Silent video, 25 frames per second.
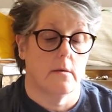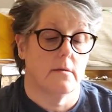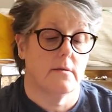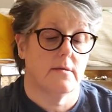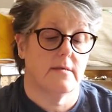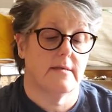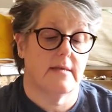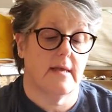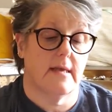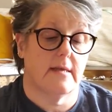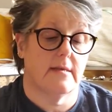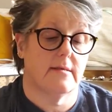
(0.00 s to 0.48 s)
It
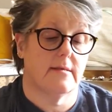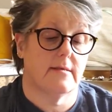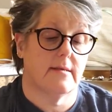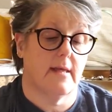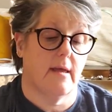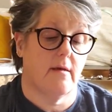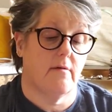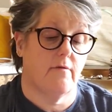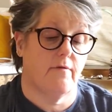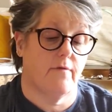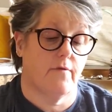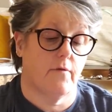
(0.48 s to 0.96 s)
says
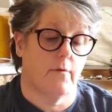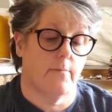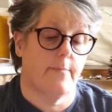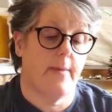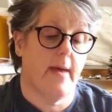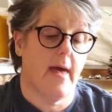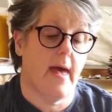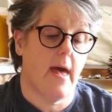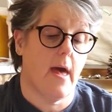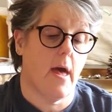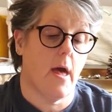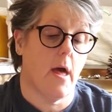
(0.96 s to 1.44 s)
safe for
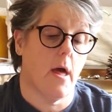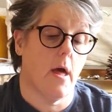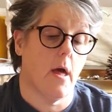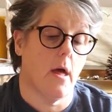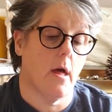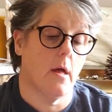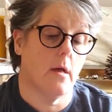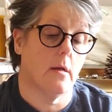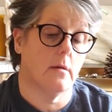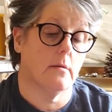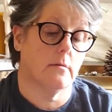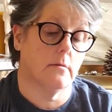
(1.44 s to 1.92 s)

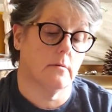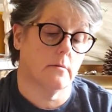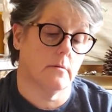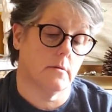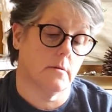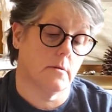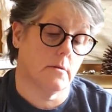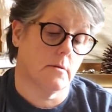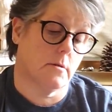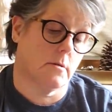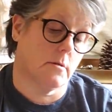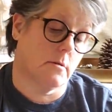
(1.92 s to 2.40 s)

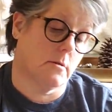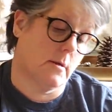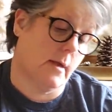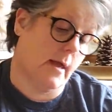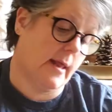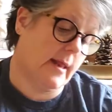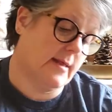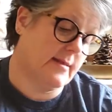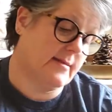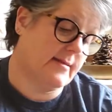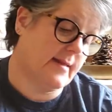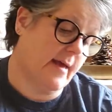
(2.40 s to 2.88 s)
pets.
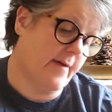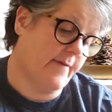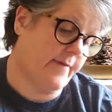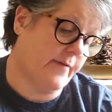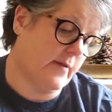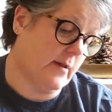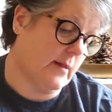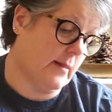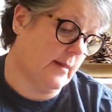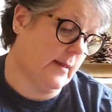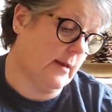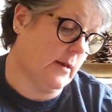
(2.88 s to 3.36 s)
It is
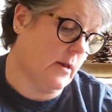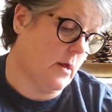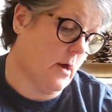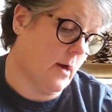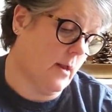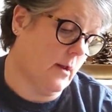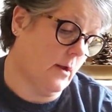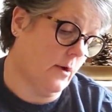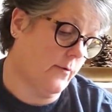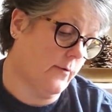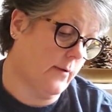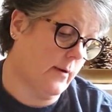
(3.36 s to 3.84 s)
definitely
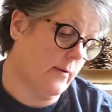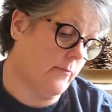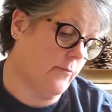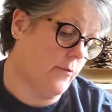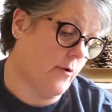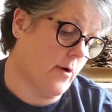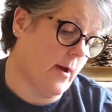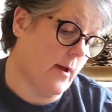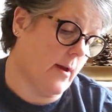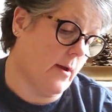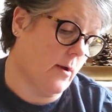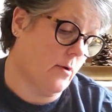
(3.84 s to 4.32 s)
not a
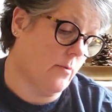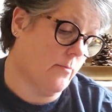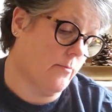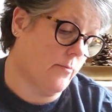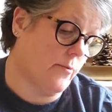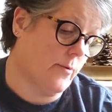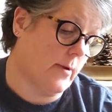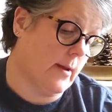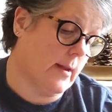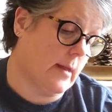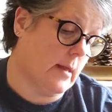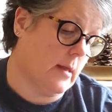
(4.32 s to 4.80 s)
Greenbrier
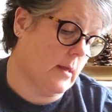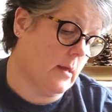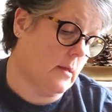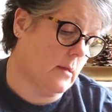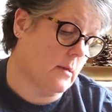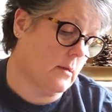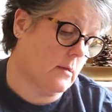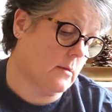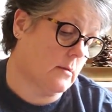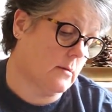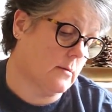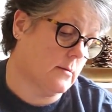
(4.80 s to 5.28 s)

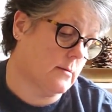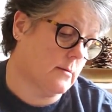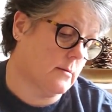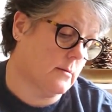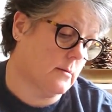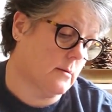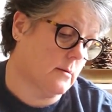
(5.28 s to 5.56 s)
brand.